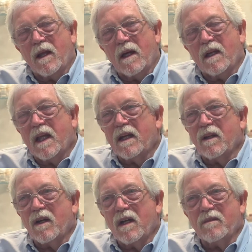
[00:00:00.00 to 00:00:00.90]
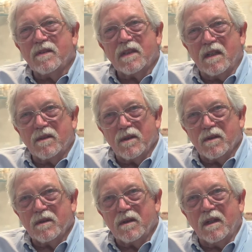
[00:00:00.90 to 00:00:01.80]
unlike a lot of
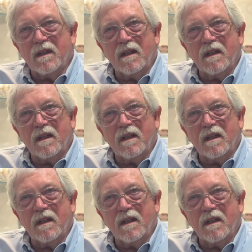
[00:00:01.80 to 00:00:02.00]
centers in